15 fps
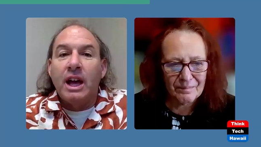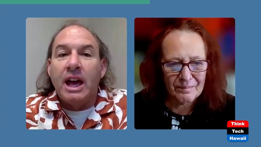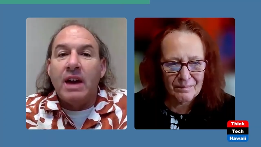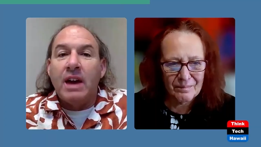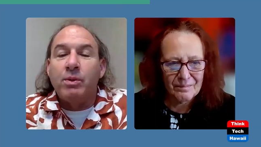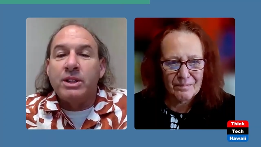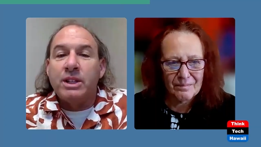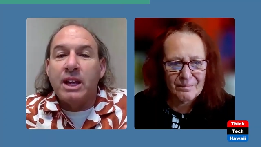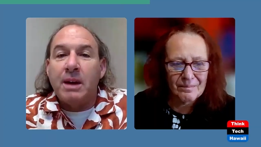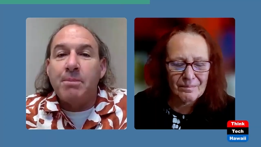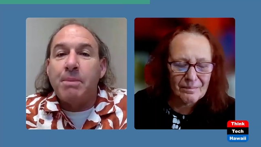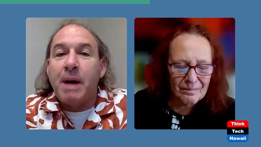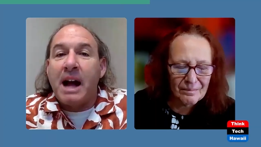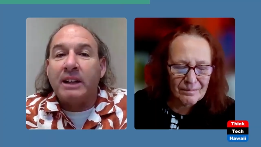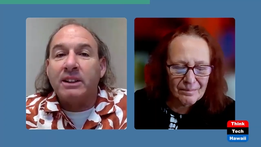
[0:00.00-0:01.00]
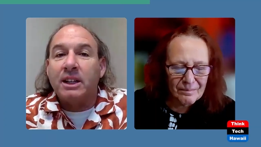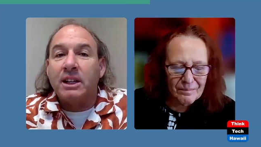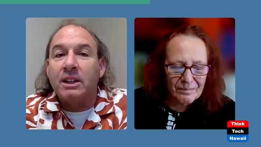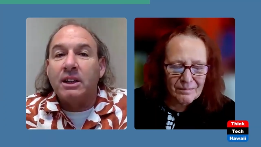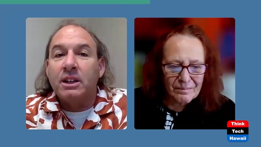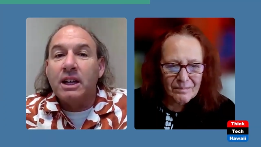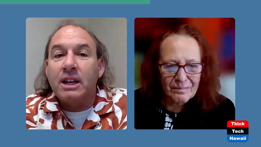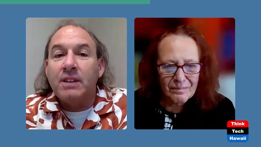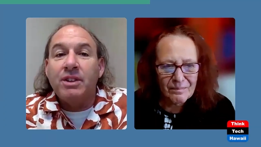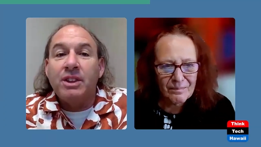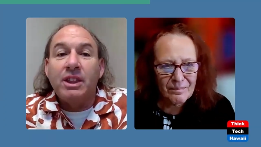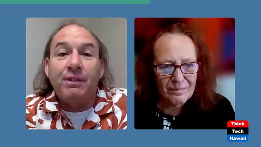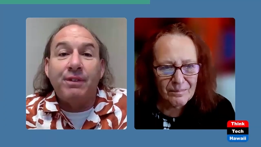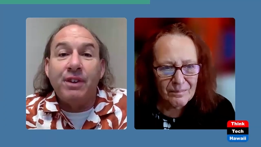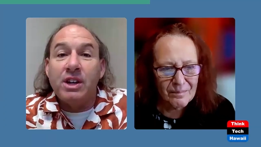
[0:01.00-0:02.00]
Speaker 1: and was impacting even
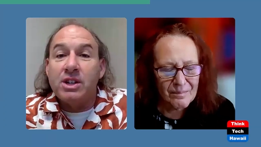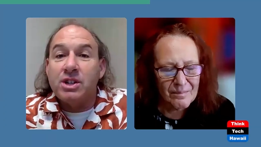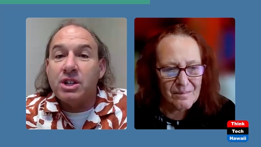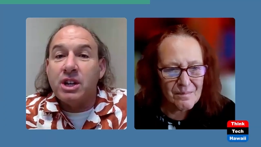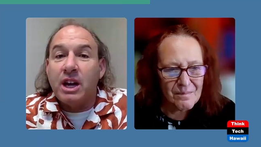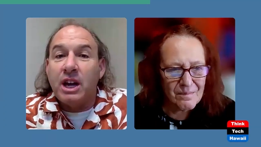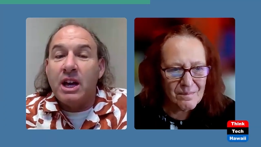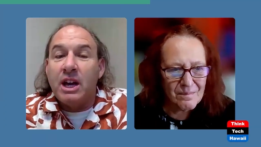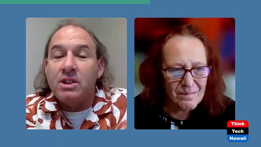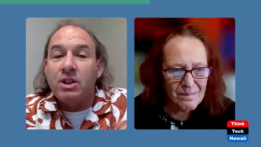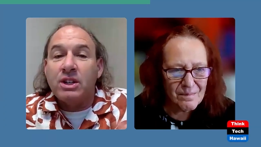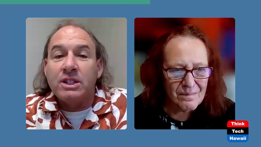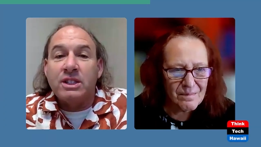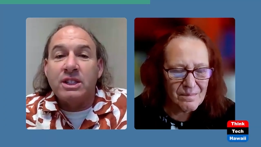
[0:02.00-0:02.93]
the fish, and you could